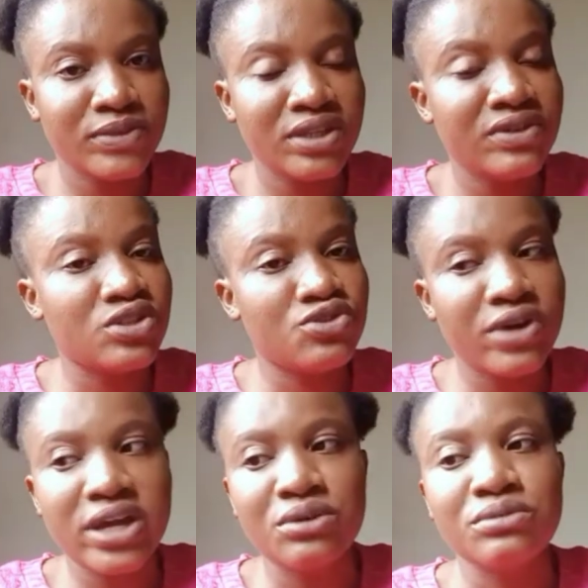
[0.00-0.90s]
Give it a
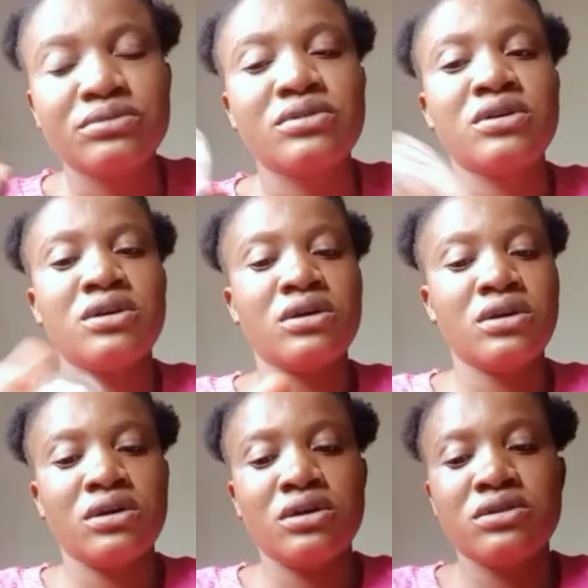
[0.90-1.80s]
trial.
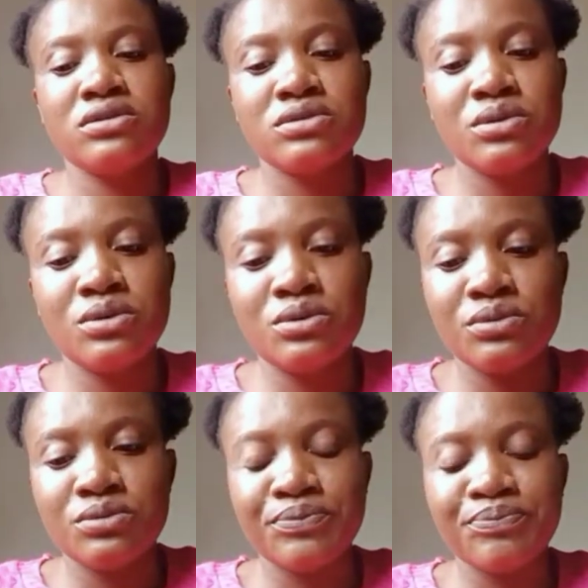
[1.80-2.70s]

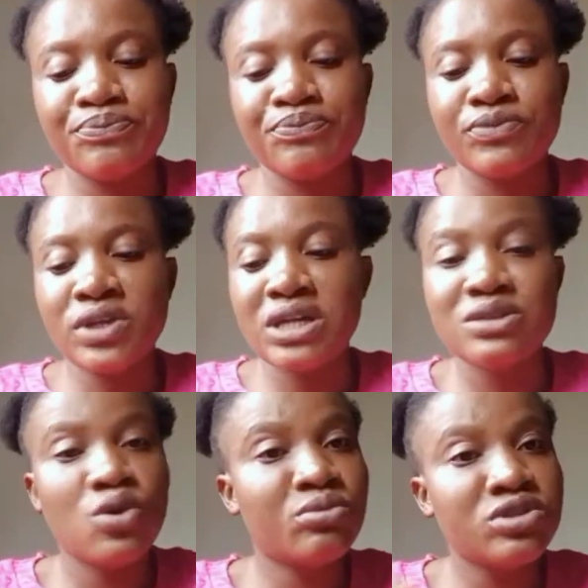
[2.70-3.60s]
So
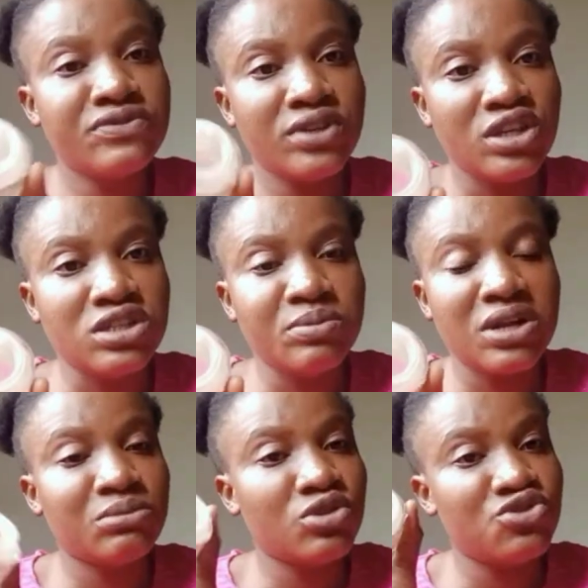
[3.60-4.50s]
it's almost finished, but
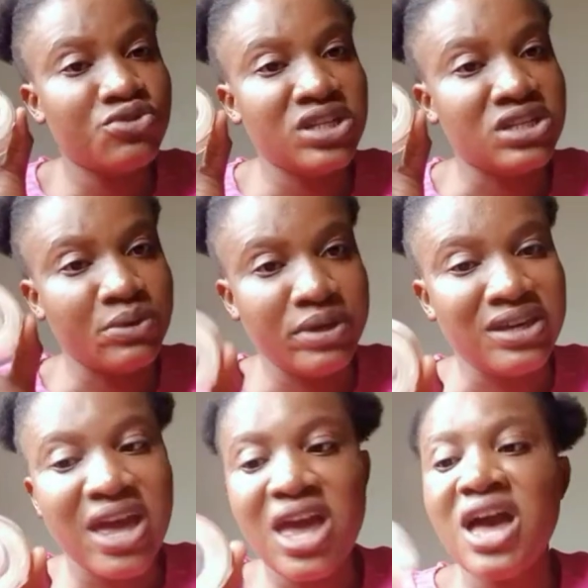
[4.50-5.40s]
I'm not throwing it away.
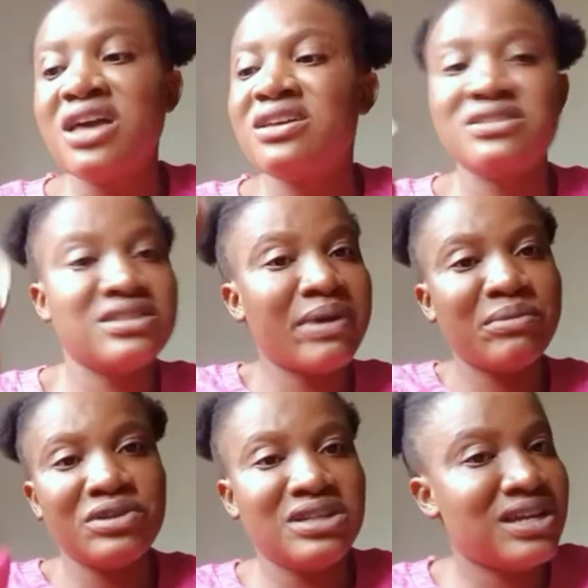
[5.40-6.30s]
It is my
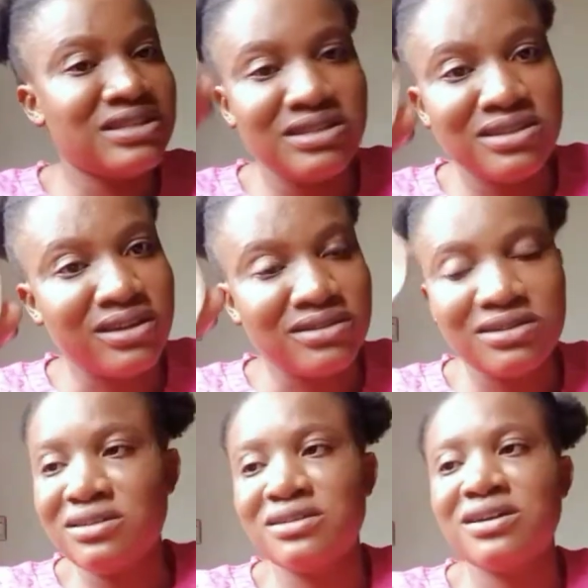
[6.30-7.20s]
money that is inside.
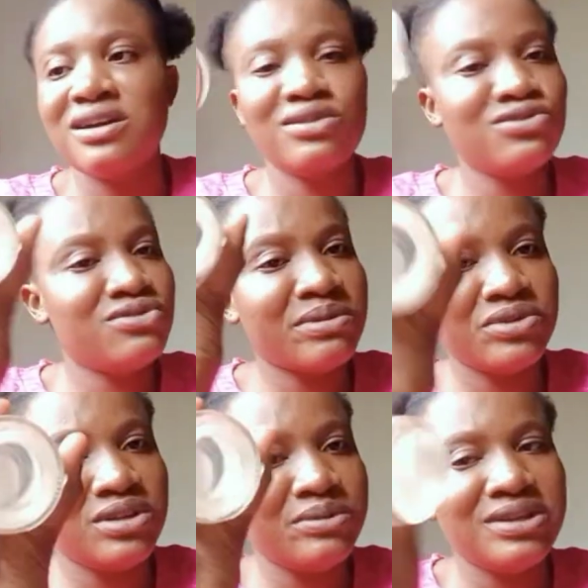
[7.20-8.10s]
Uh, I cannot throw my
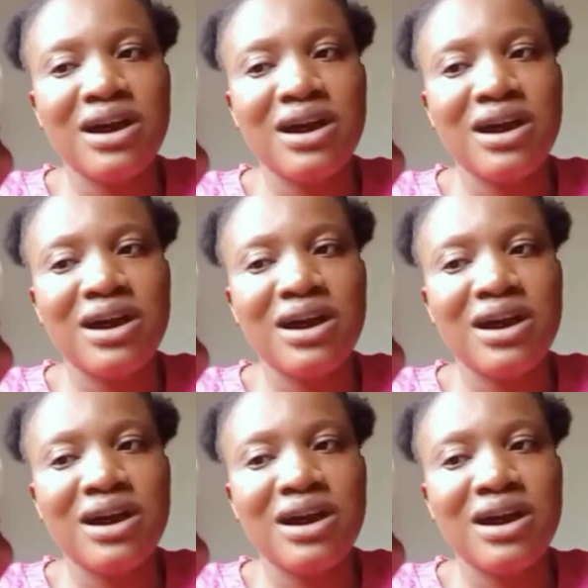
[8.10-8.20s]
money away.